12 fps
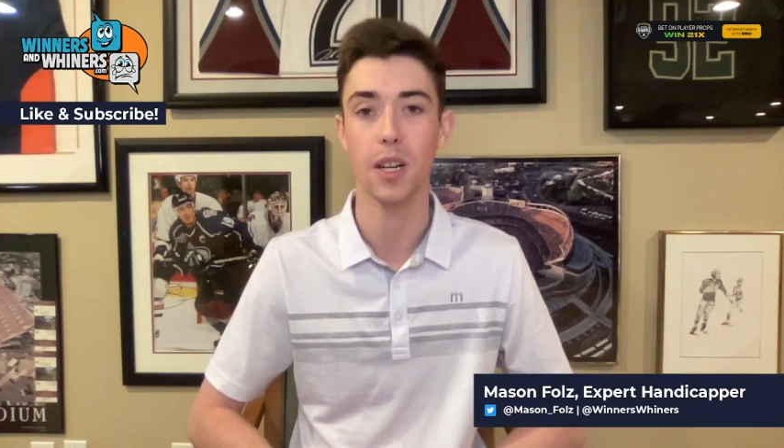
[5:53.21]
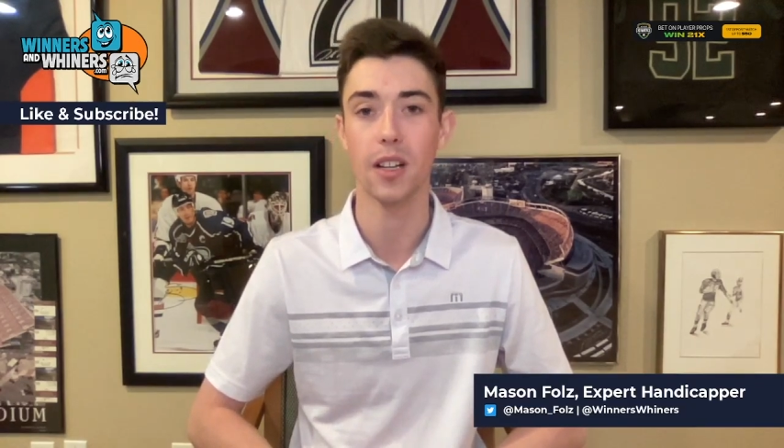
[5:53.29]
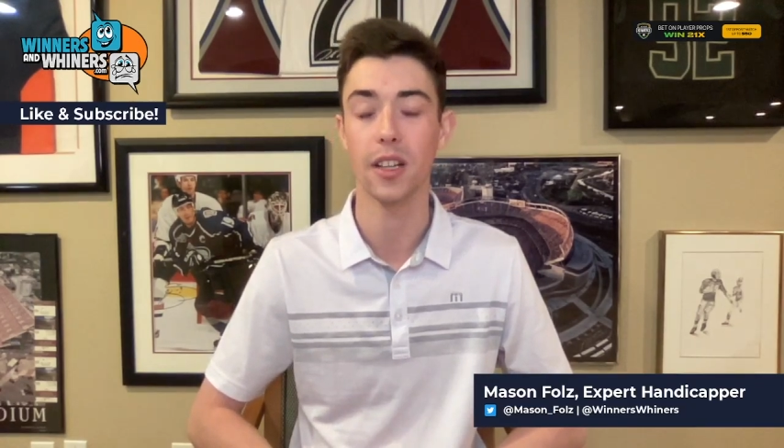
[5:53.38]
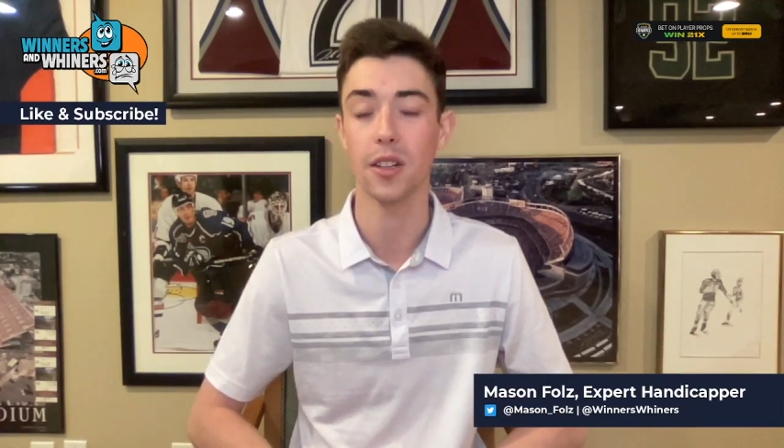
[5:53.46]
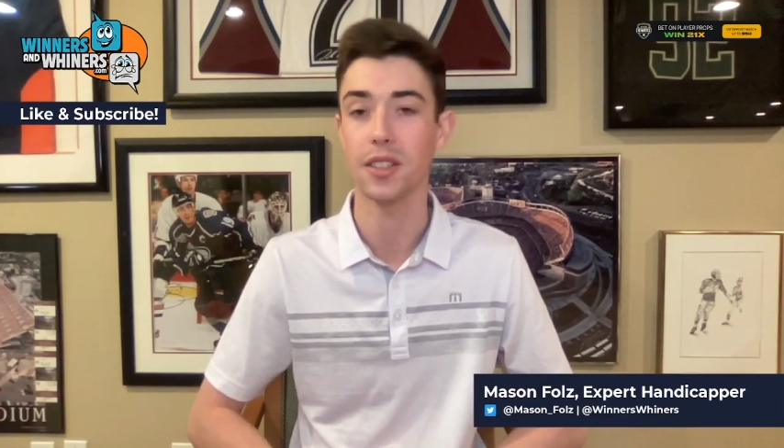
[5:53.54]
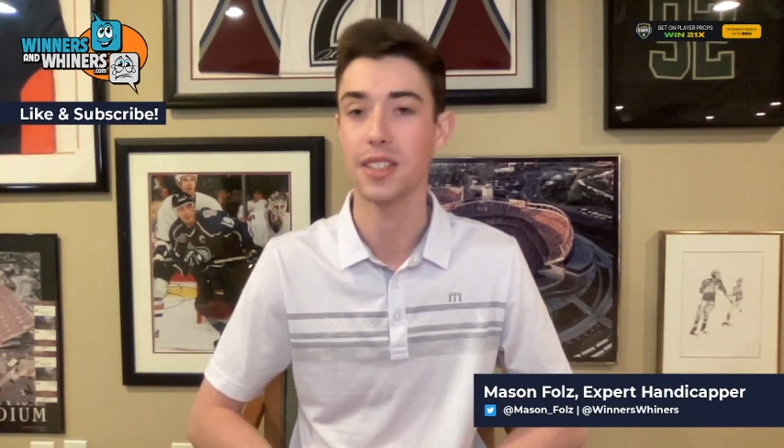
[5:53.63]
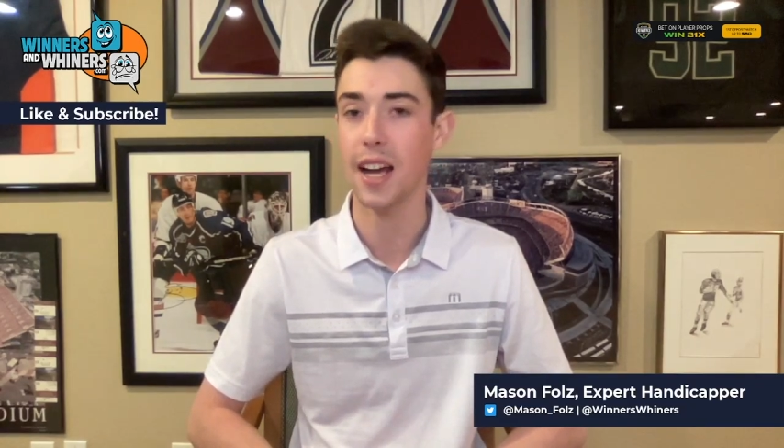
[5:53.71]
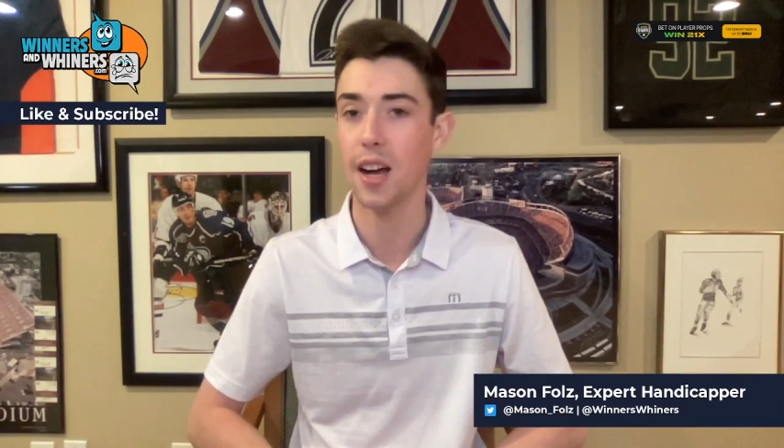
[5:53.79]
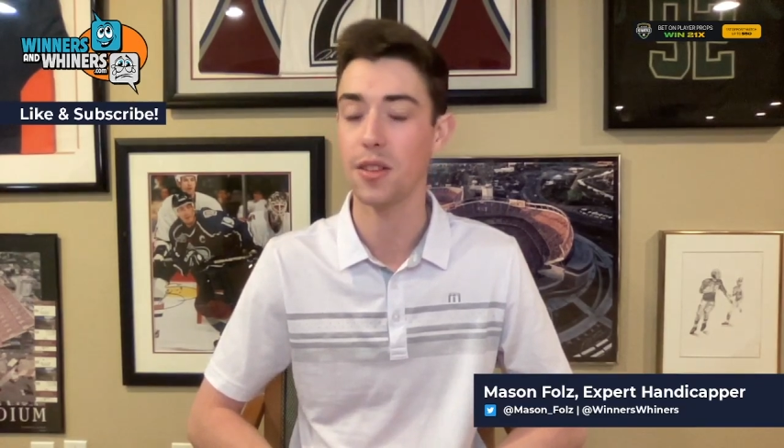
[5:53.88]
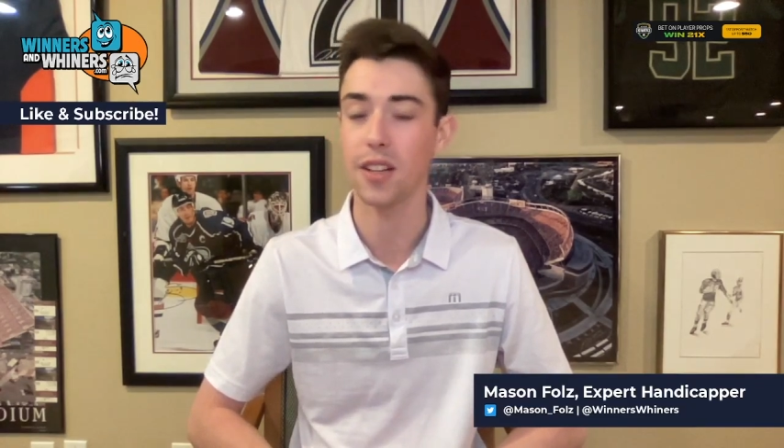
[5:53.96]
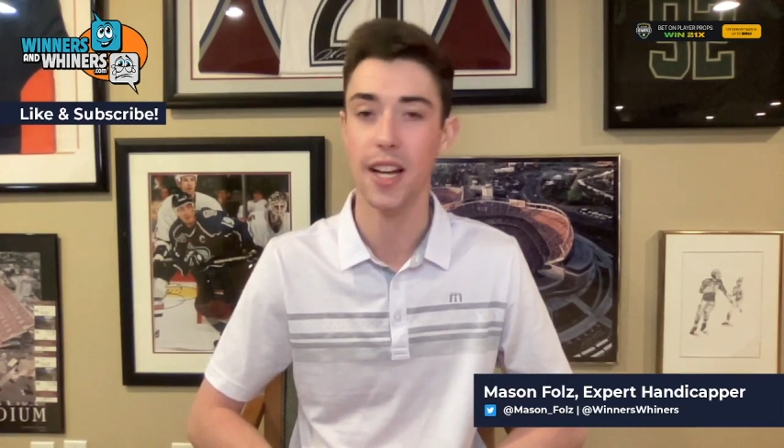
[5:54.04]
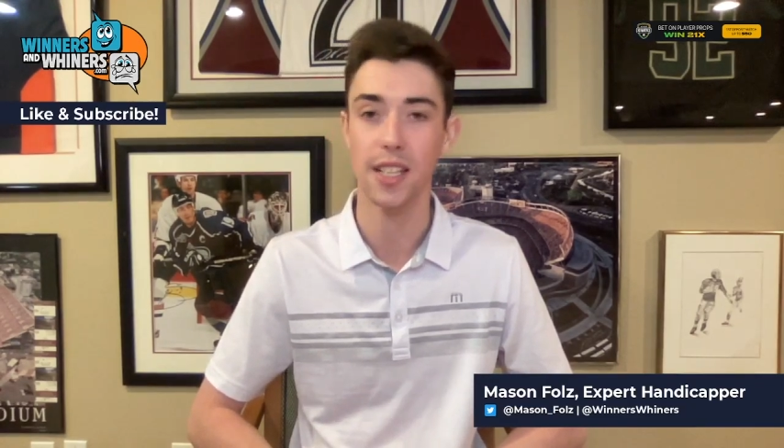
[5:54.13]
a little down
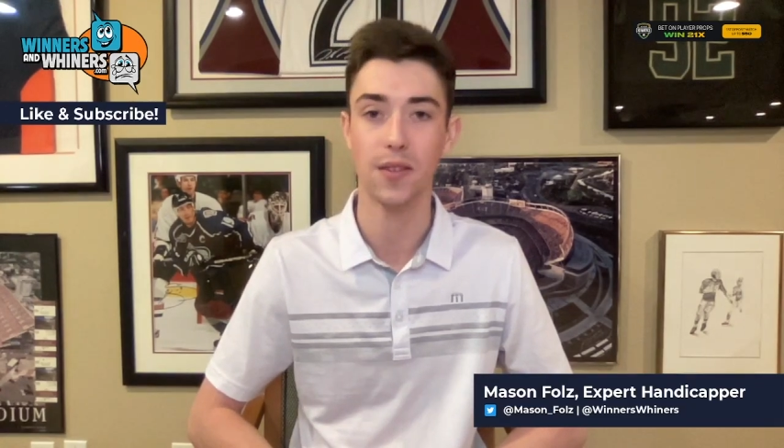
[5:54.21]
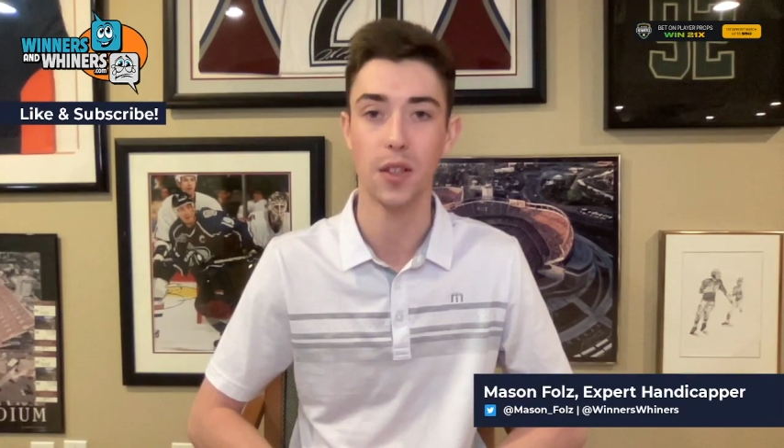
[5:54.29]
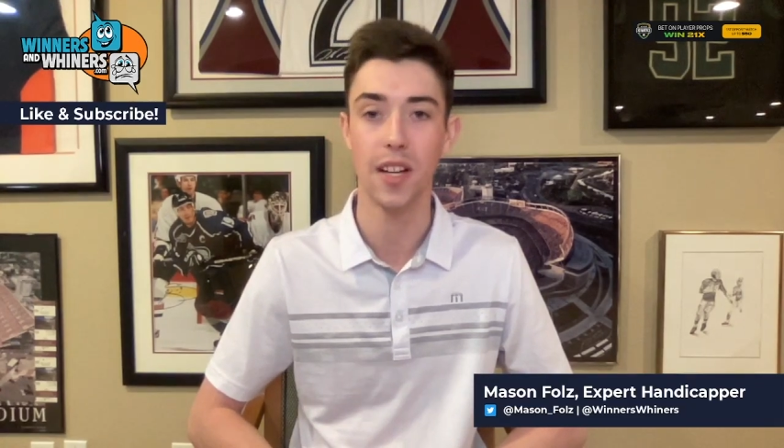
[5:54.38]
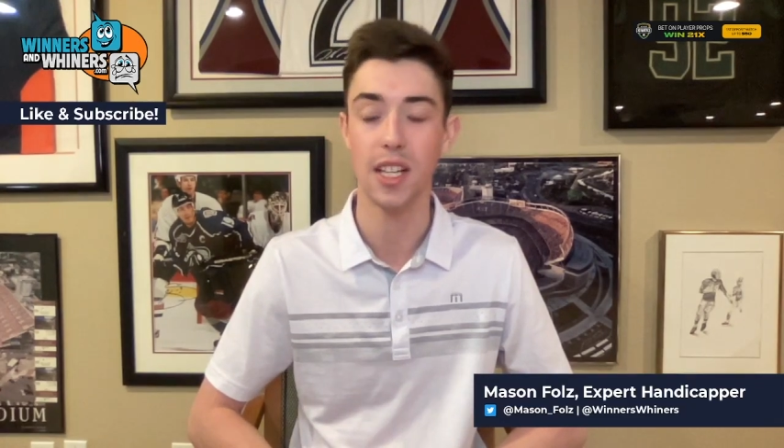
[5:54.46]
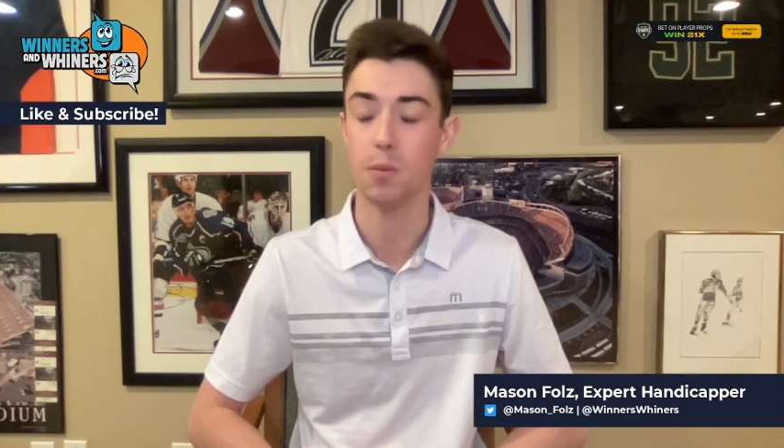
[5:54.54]
the last few days,